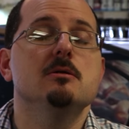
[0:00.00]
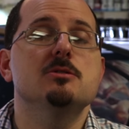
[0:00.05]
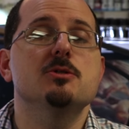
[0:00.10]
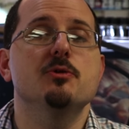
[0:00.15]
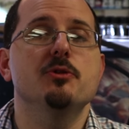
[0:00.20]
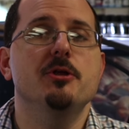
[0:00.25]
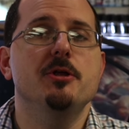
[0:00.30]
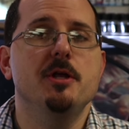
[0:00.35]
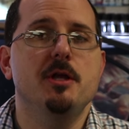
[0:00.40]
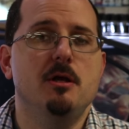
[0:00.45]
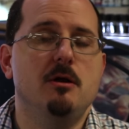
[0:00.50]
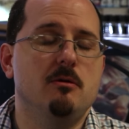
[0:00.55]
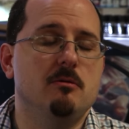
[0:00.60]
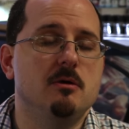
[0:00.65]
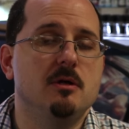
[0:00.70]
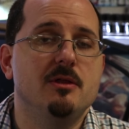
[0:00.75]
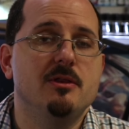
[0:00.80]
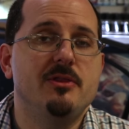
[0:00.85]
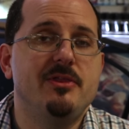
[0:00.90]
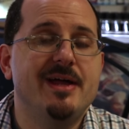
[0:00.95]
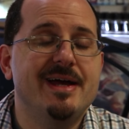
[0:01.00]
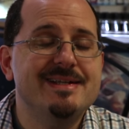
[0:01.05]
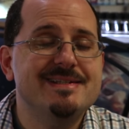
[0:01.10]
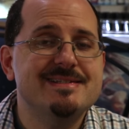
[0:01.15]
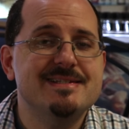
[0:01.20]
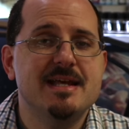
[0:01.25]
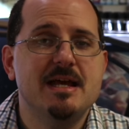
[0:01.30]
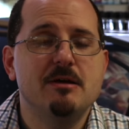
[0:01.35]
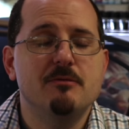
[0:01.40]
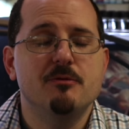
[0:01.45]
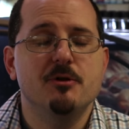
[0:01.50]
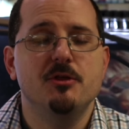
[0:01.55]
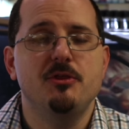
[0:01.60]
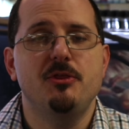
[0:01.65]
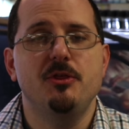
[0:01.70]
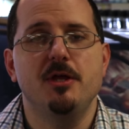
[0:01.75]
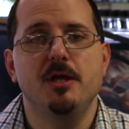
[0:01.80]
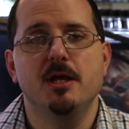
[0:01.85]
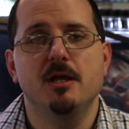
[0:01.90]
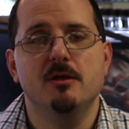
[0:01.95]
So there you go. That's
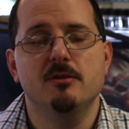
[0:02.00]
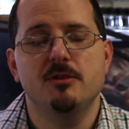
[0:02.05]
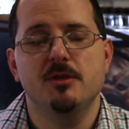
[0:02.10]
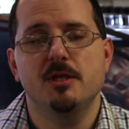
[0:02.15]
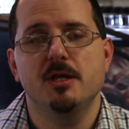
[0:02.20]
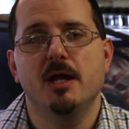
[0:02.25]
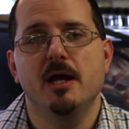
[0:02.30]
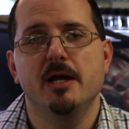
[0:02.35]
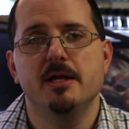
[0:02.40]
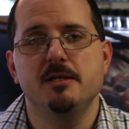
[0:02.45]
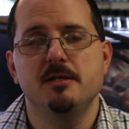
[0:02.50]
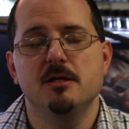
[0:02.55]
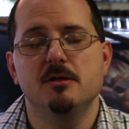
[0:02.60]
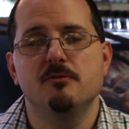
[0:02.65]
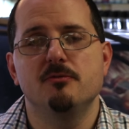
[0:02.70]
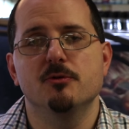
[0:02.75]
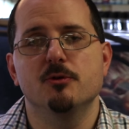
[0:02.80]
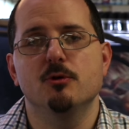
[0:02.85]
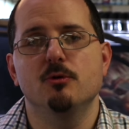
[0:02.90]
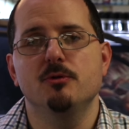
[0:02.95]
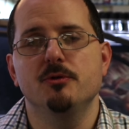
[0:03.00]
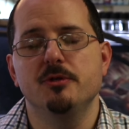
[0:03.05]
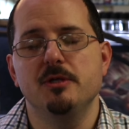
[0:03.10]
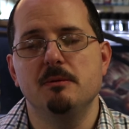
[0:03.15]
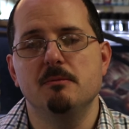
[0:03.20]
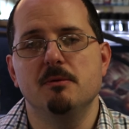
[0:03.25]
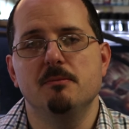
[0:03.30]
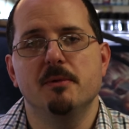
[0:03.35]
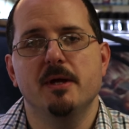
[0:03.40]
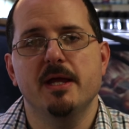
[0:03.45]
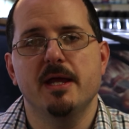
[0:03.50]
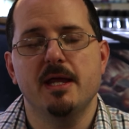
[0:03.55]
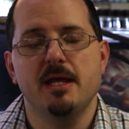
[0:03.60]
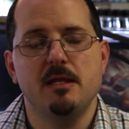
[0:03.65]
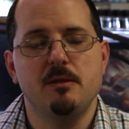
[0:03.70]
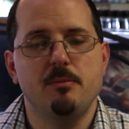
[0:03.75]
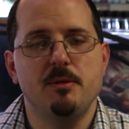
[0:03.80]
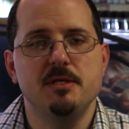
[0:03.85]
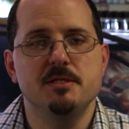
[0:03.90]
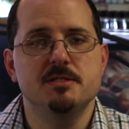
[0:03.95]
everything that I did for Golden Demon, my
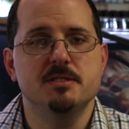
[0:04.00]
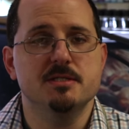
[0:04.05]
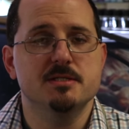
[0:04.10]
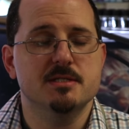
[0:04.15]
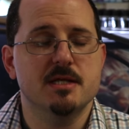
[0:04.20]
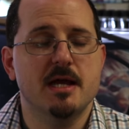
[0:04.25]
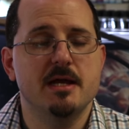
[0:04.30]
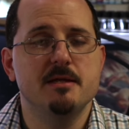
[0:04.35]
eight pieces.